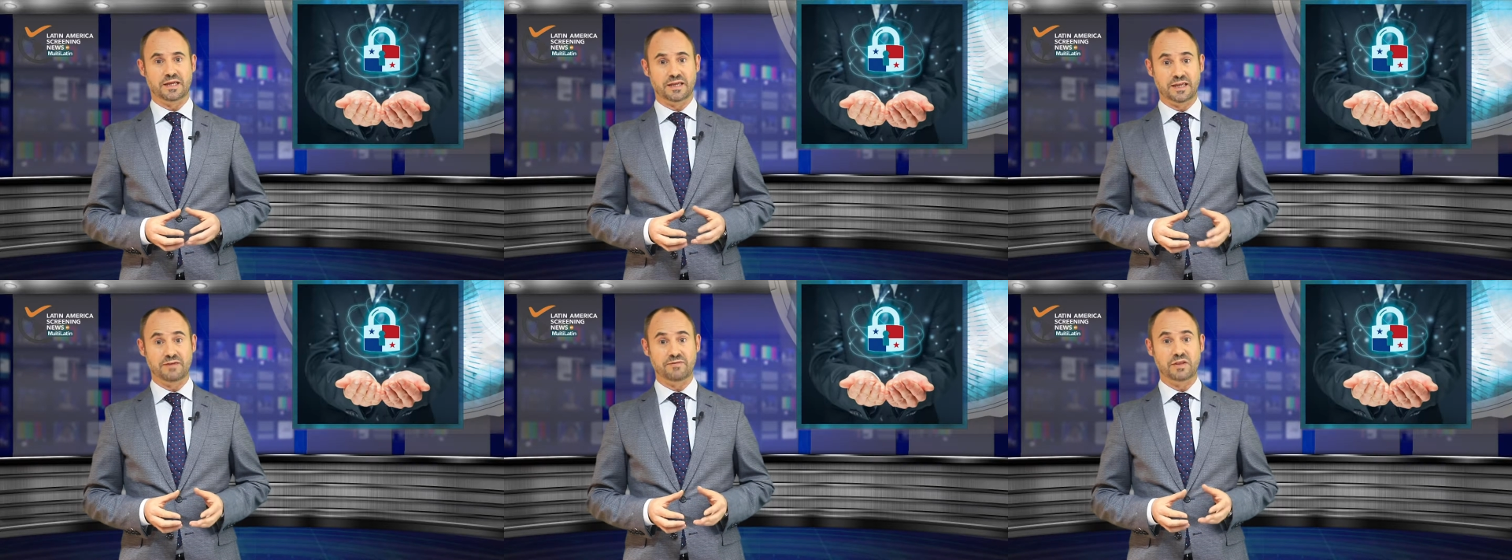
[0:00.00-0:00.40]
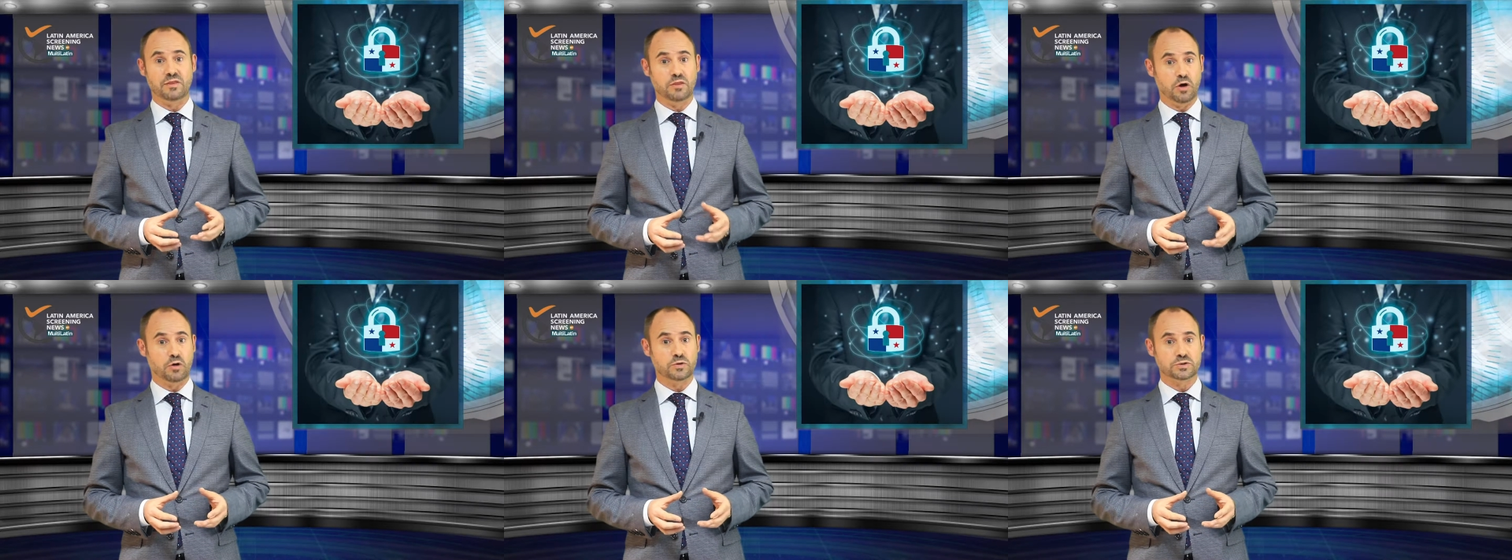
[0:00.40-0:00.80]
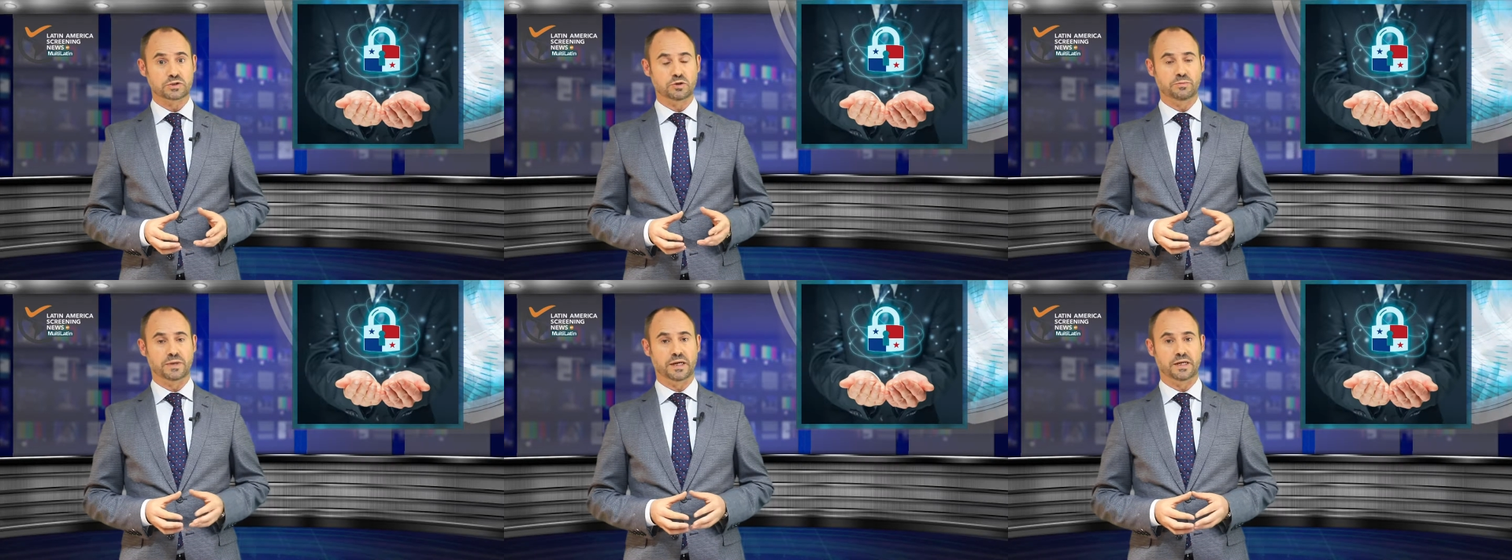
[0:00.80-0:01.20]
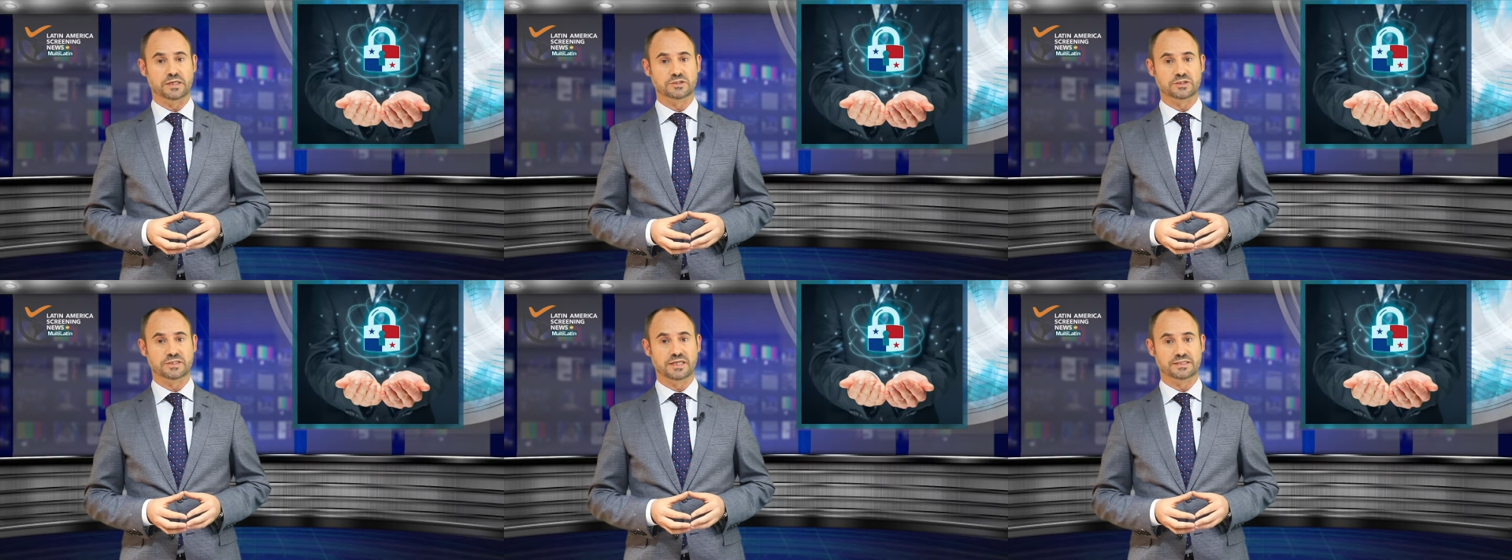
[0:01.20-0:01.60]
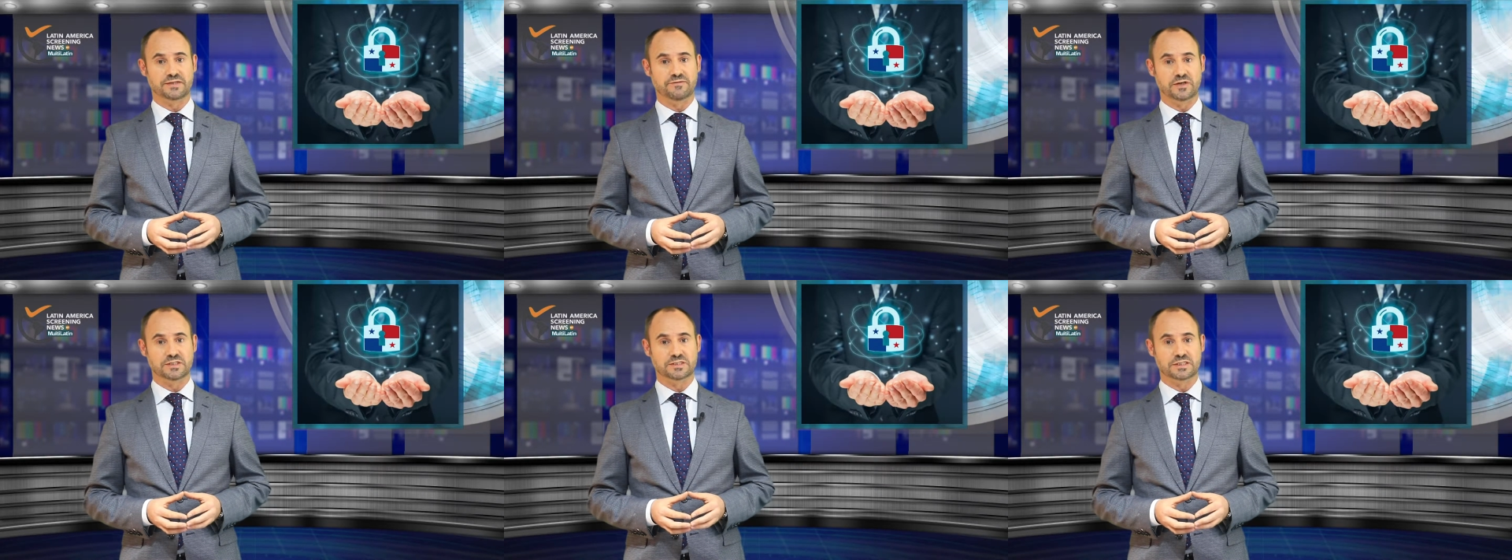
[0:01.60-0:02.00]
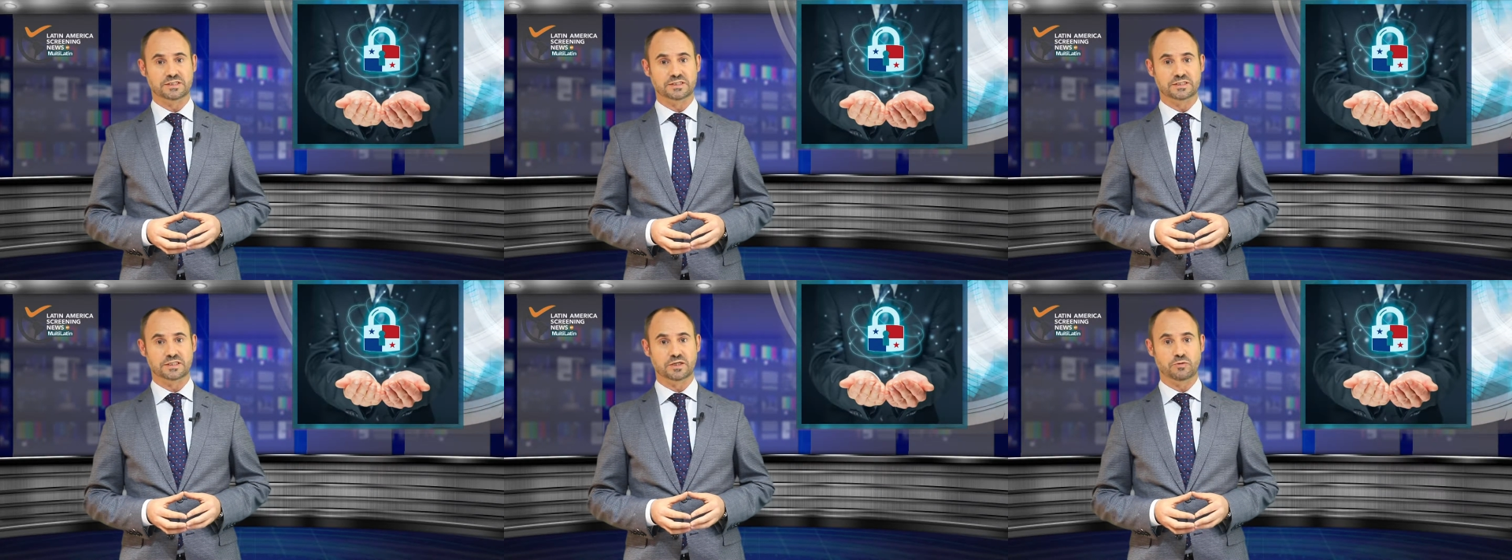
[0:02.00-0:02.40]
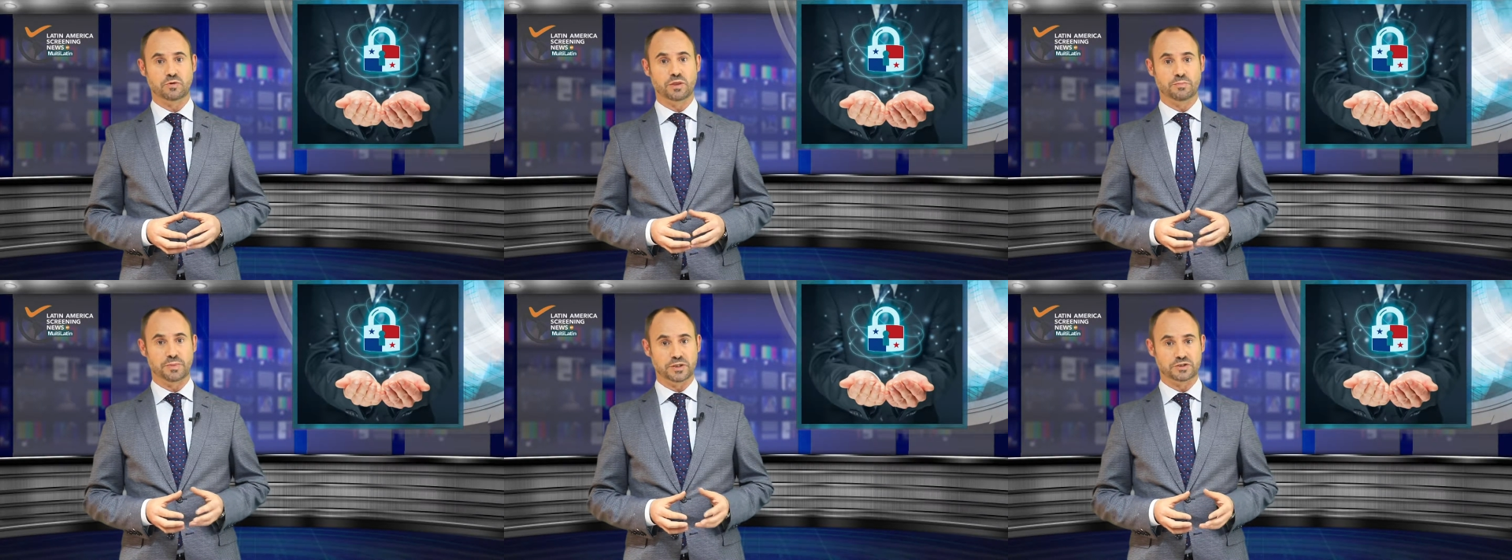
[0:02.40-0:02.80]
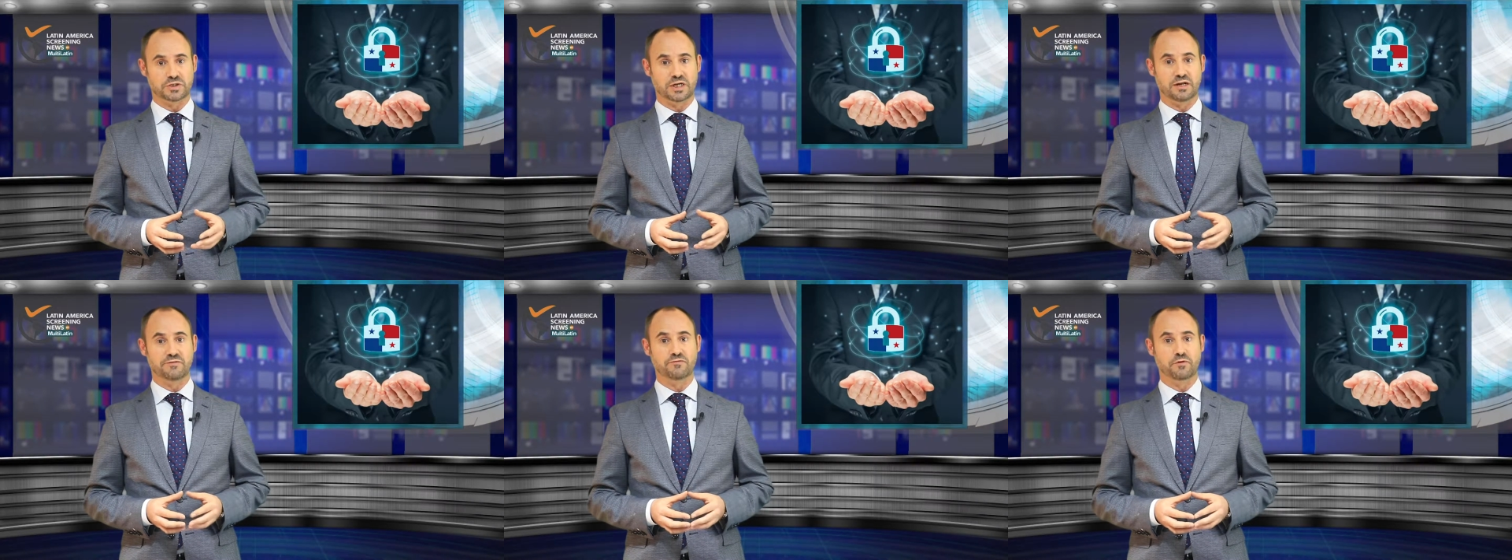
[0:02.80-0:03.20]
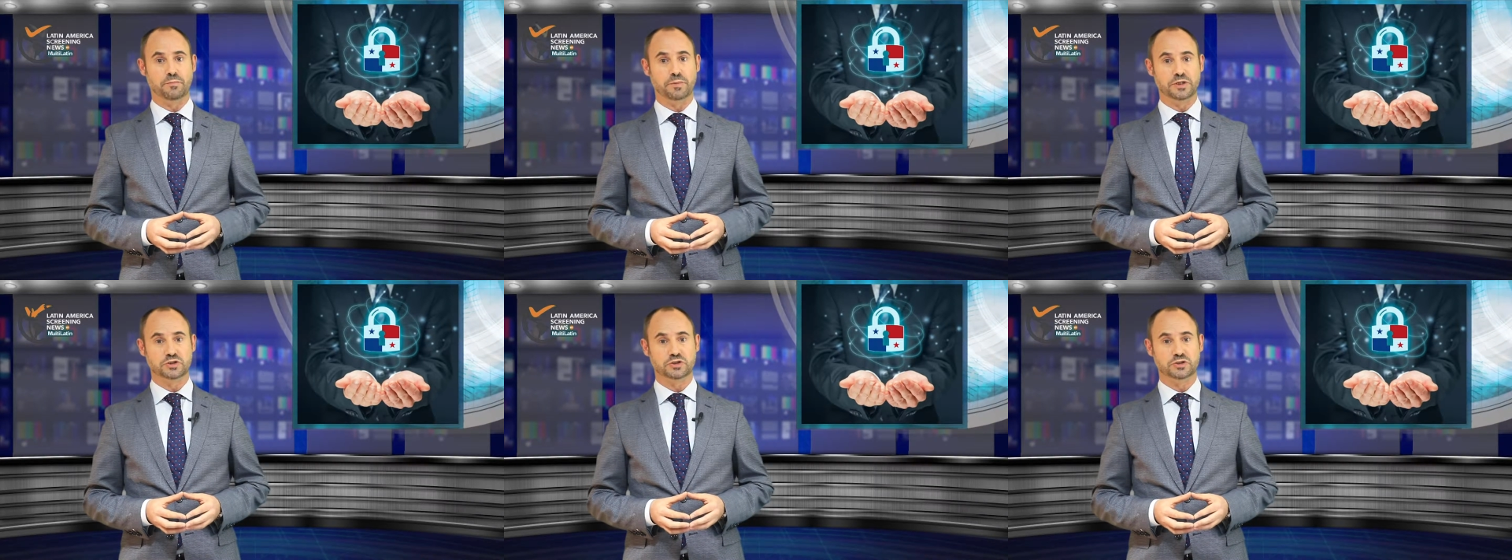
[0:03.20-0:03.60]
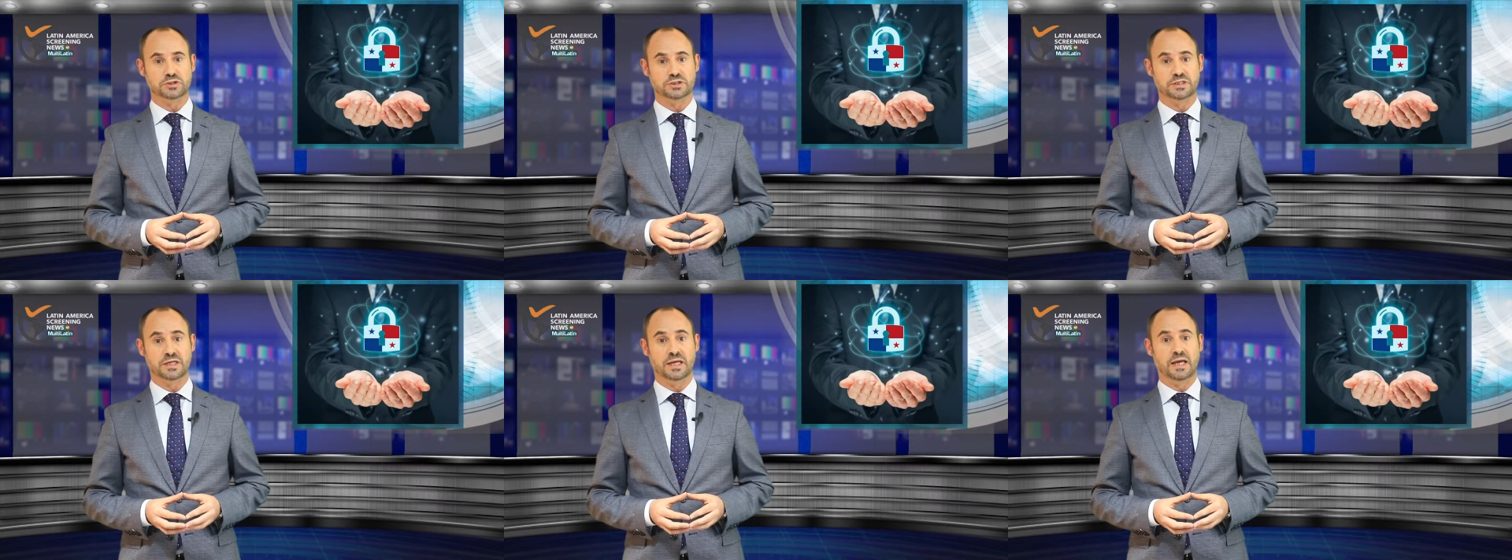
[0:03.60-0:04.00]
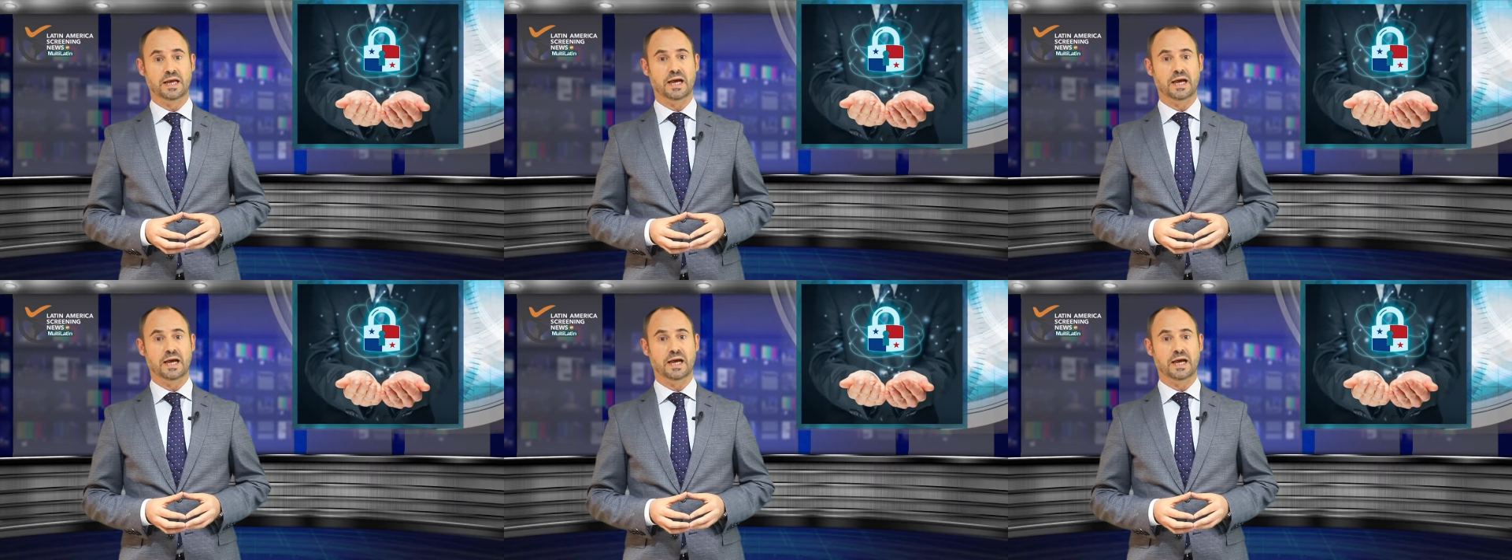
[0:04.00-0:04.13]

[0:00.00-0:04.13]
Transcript: giving those who manage databases with personal information